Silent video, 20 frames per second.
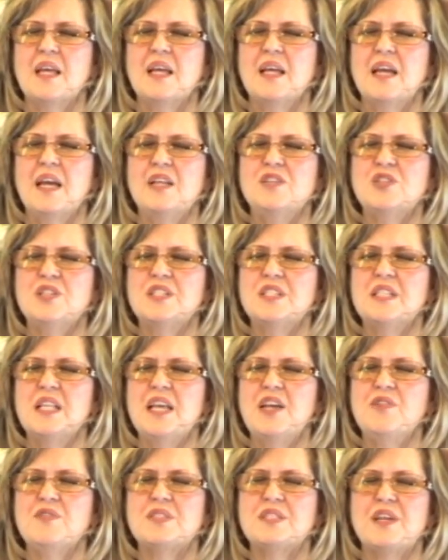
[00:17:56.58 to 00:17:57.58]
And just
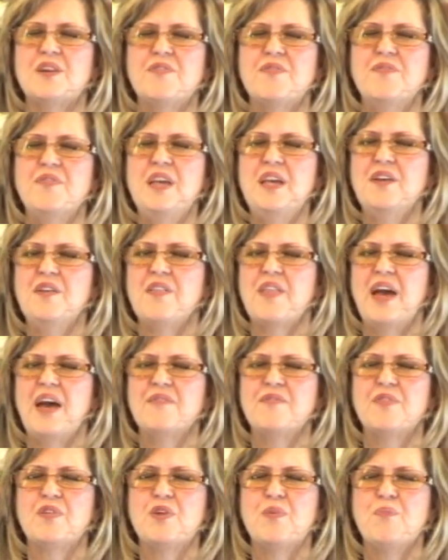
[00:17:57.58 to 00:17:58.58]
let yourself feel that
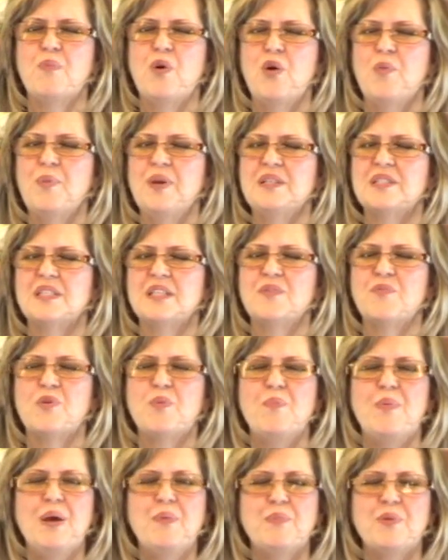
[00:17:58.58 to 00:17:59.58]
for a moment, and
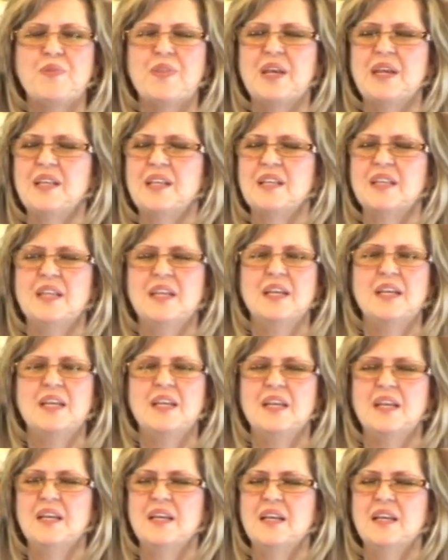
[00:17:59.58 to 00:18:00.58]
remember that
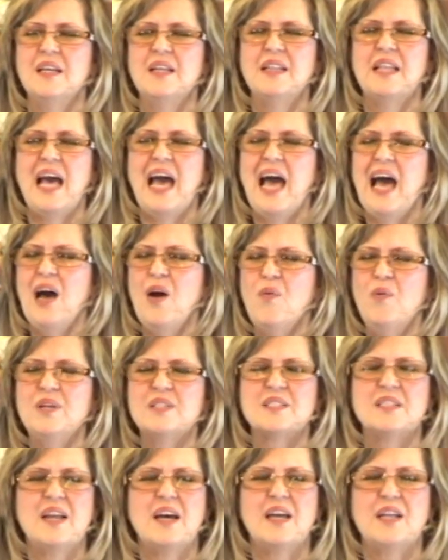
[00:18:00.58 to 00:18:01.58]
the how
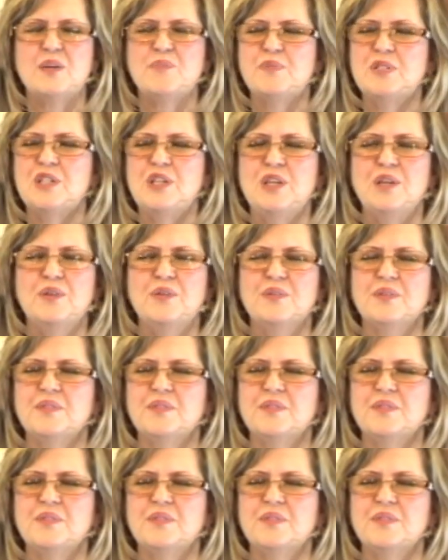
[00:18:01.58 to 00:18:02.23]
is not up to you.